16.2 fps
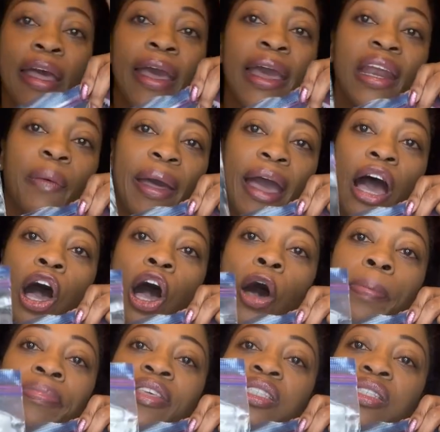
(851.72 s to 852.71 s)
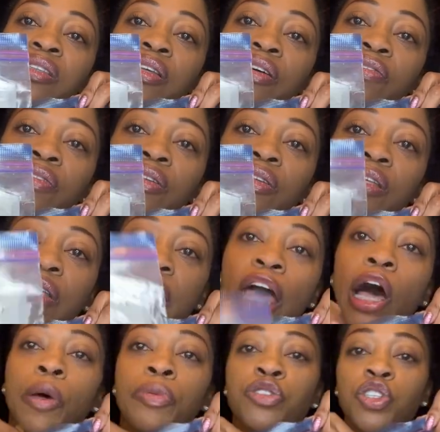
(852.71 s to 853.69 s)
Anyway, I hope this
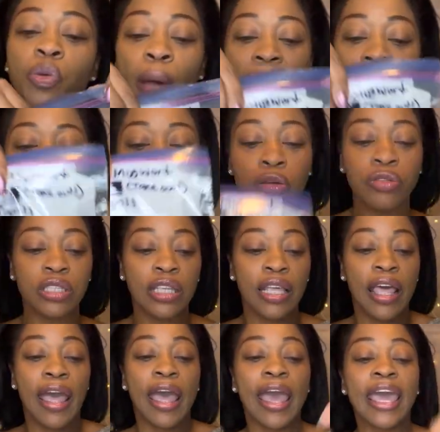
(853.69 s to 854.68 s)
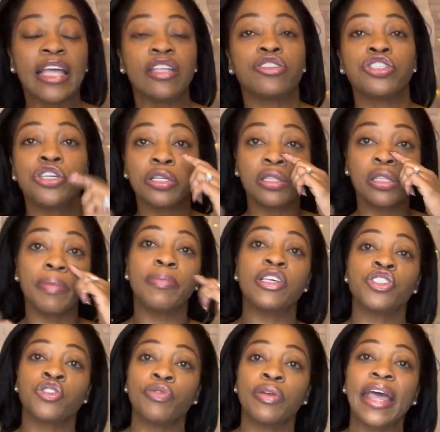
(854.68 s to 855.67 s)
helped you out and took the
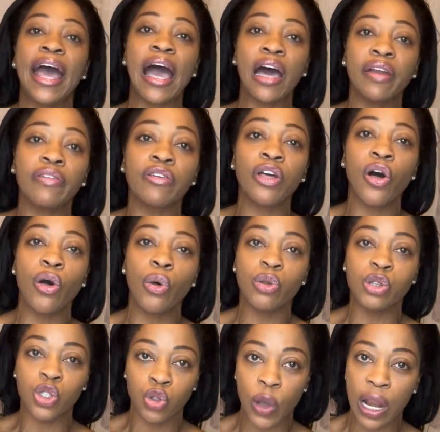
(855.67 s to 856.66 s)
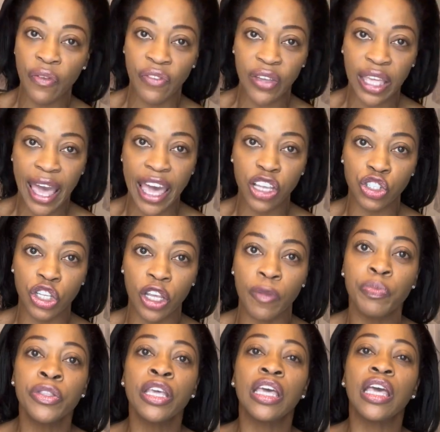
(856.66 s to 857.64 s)
mystery out of cold stratification.
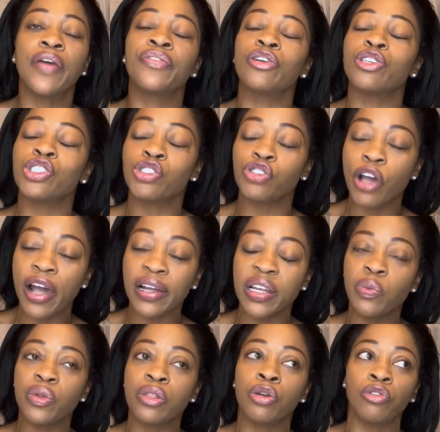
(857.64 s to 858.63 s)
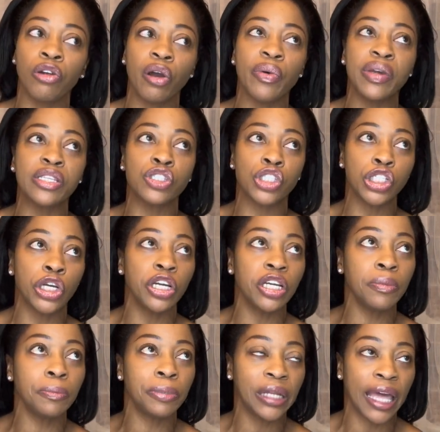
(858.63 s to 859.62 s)
If you're struggling with growing
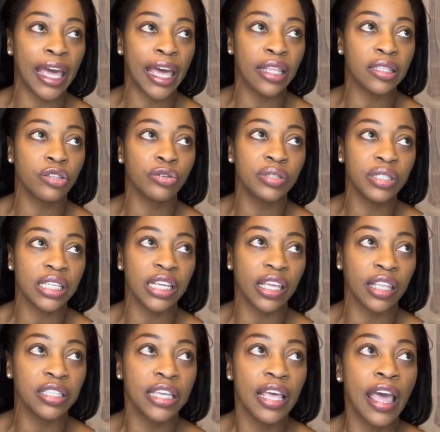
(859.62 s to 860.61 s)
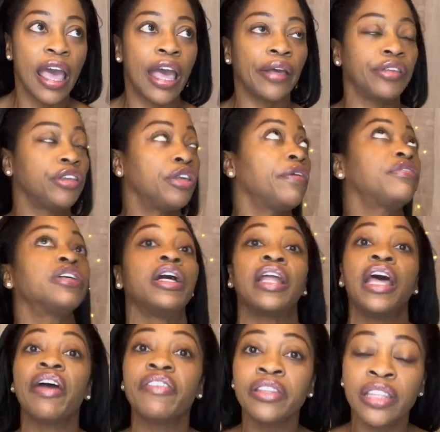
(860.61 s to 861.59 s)
certain plants or seeds and you've done
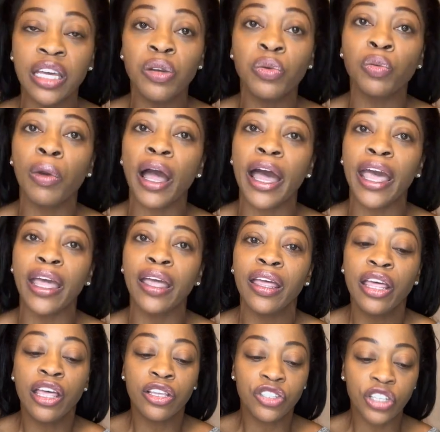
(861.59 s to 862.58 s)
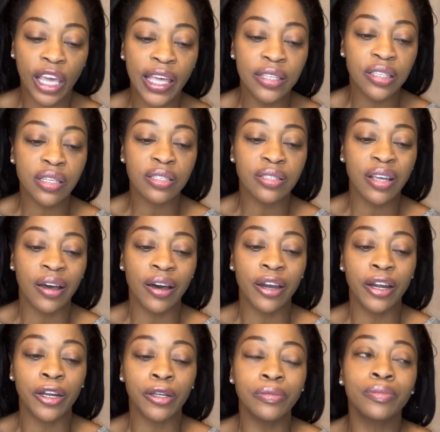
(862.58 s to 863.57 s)
everything right, chances
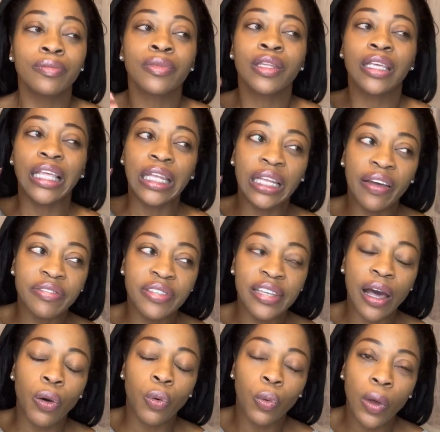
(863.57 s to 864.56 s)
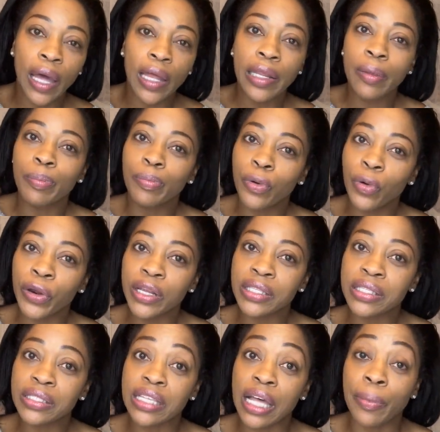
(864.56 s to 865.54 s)
are you left out one important
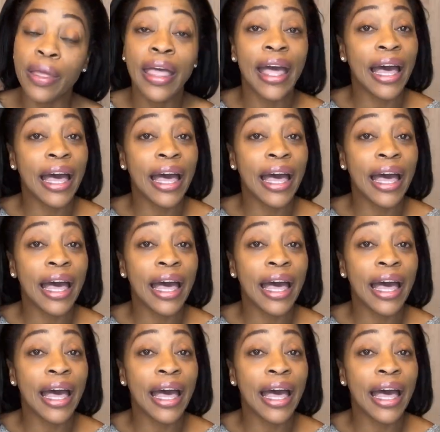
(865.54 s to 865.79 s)
step.